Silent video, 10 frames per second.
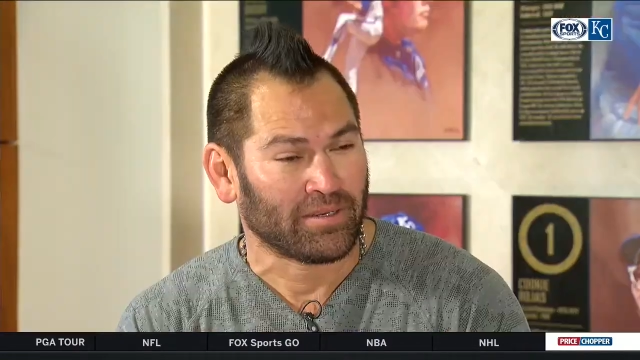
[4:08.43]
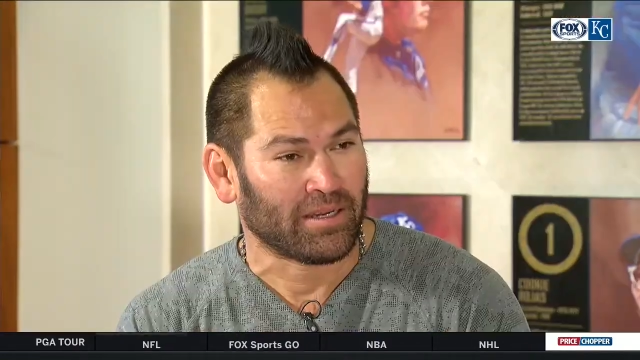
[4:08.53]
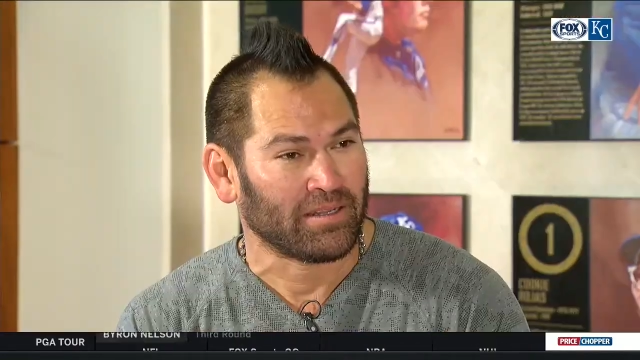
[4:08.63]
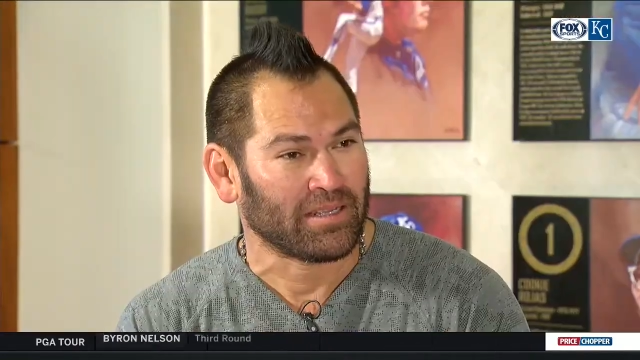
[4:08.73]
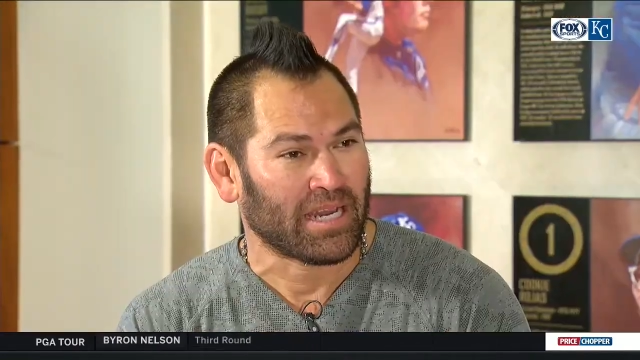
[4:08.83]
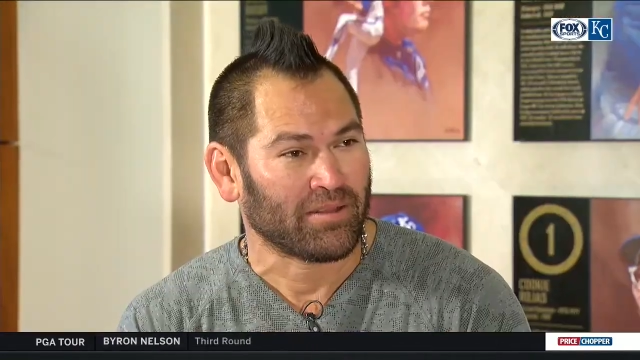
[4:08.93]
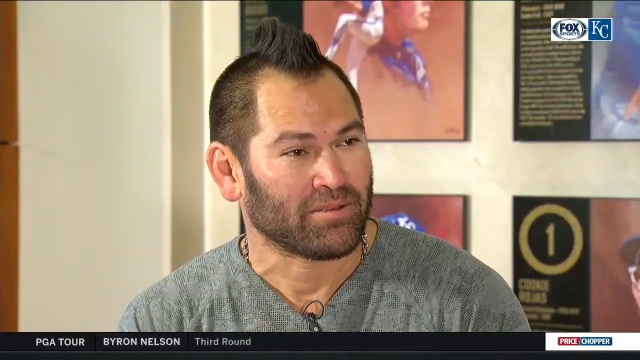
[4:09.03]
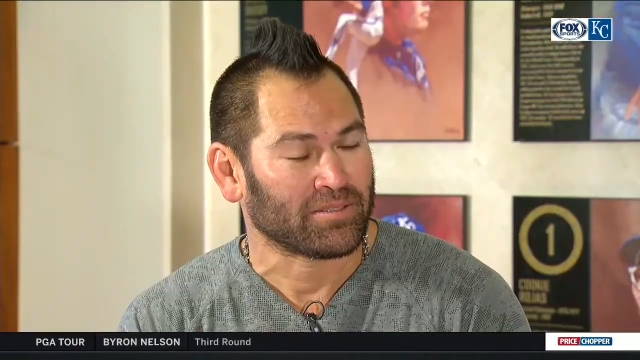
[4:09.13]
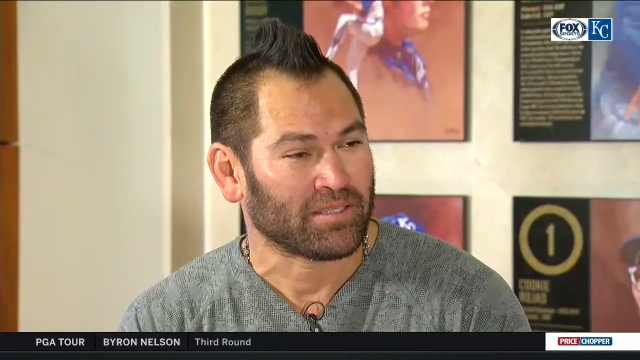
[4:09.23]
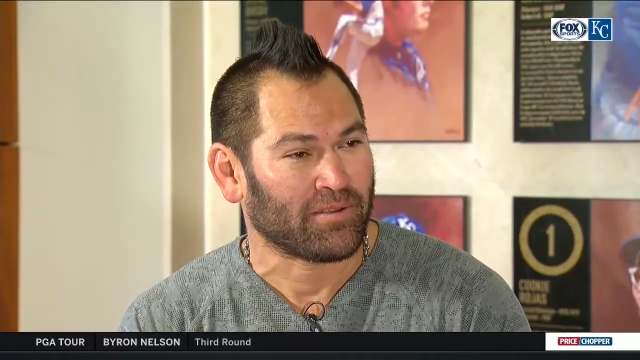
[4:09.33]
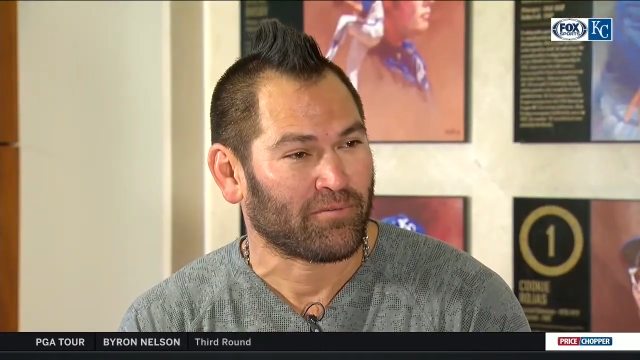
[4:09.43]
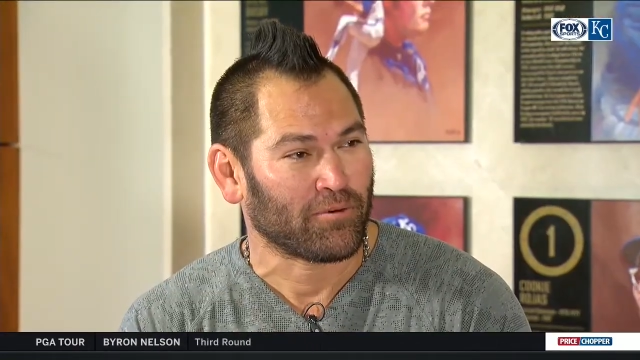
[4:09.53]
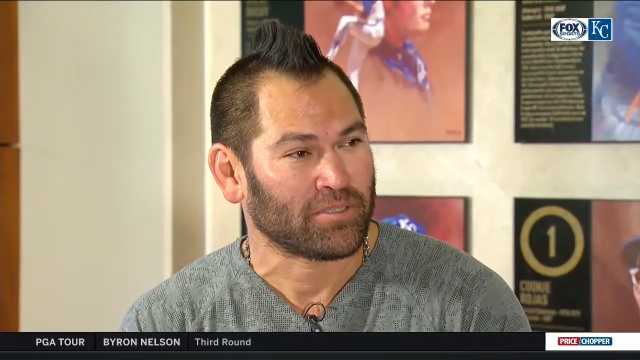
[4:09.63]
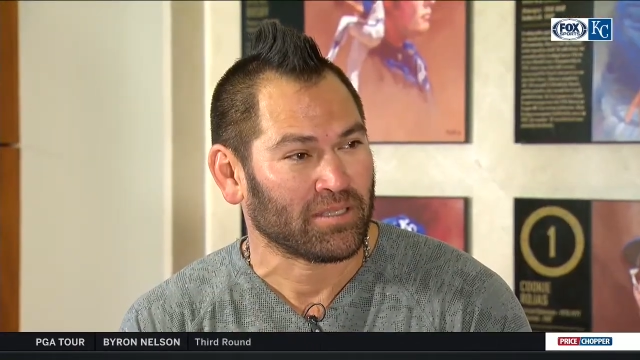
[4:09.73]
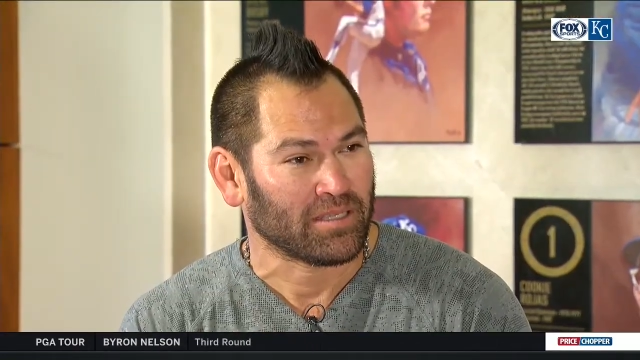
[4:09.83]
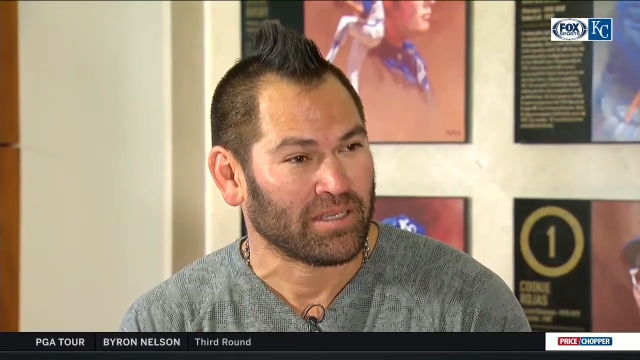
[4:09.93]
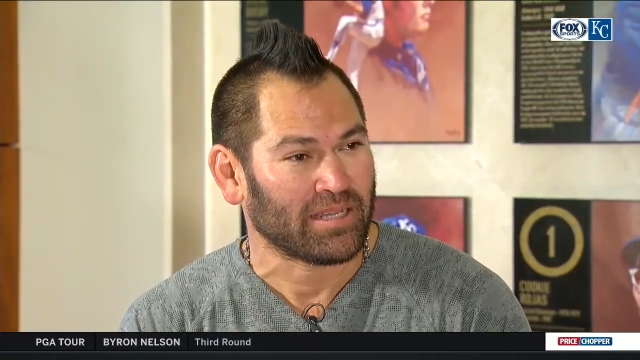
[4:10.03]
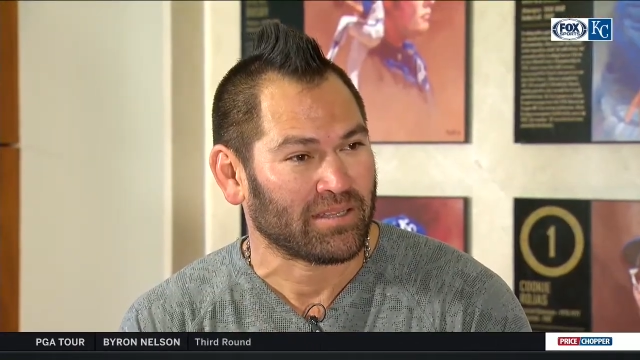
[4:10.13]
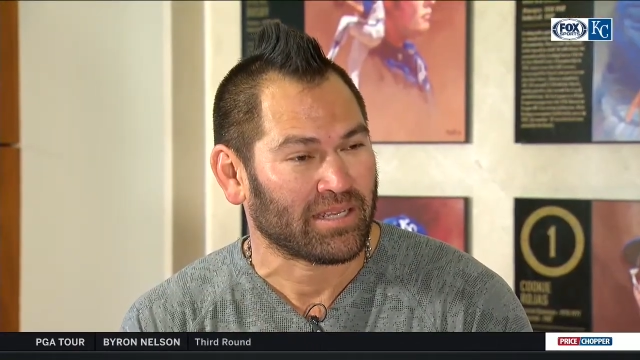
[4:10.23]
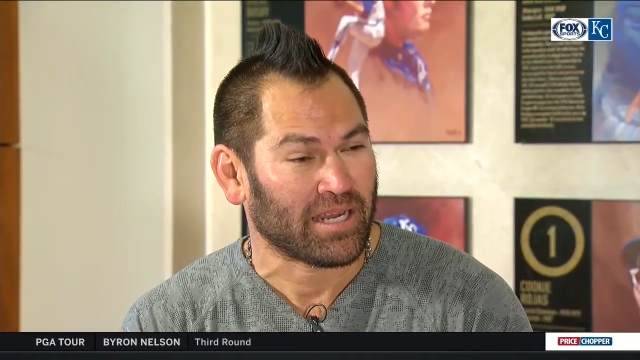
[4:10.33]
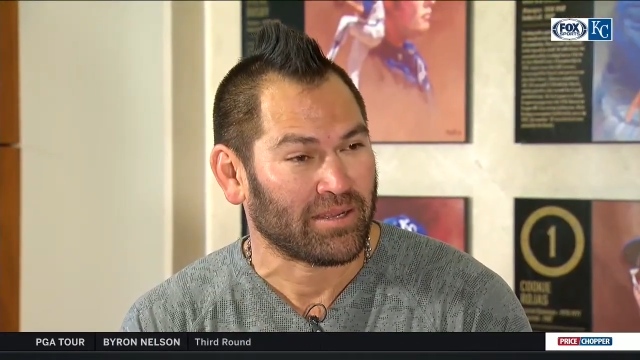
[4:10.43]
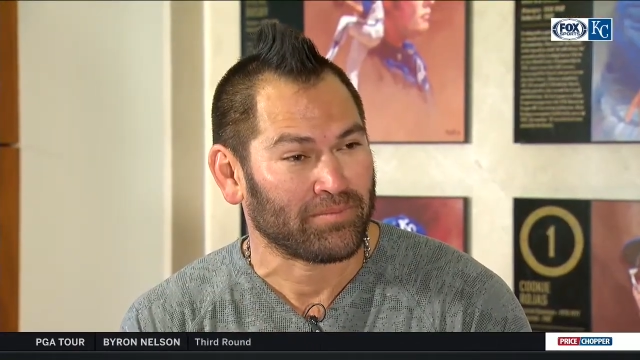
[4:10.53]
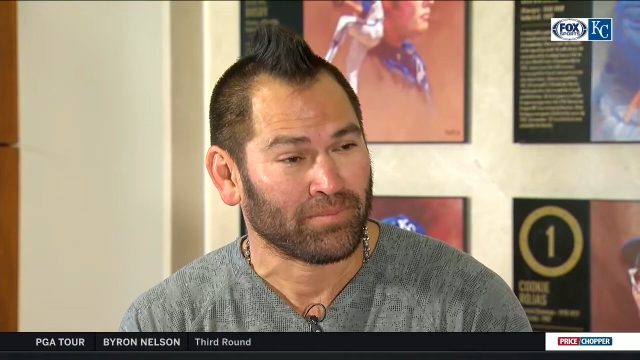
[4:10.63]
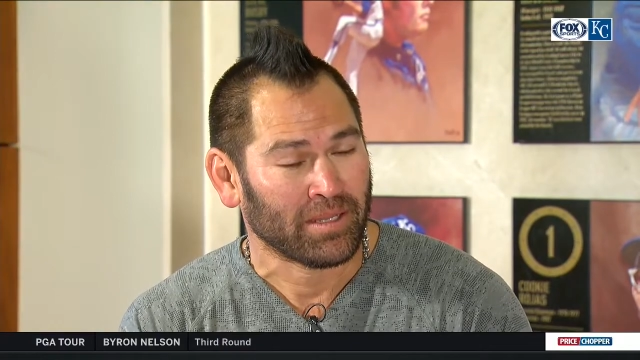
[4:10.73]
on the outlooks. Unfortunately, at the time,